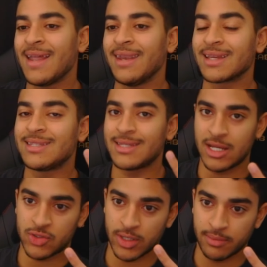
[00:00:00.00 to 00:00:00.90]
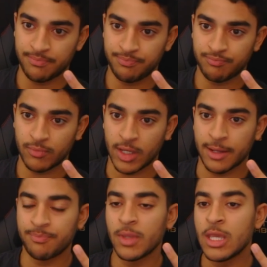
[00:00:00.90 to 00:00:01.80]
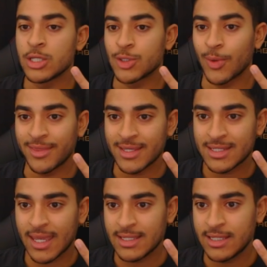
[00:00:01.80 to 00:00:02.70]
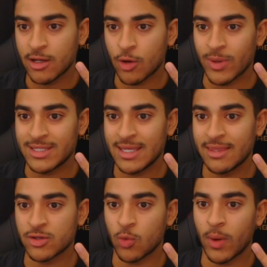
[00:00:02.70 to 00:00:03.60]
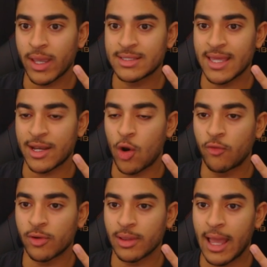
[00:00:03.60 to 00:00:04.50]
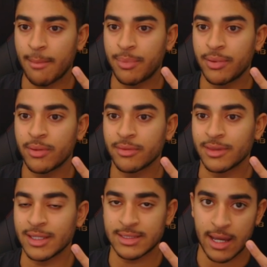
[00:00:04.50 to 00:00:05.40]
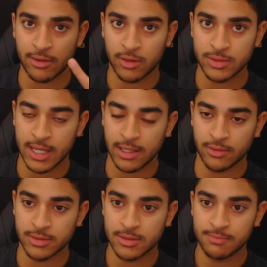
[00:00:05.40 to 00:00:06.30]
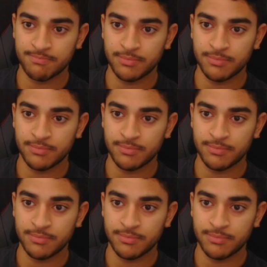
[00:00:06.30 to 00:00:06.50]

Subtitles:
Next is entry. Okay. So in this case here, we see there's wicks that overlap these down close candles.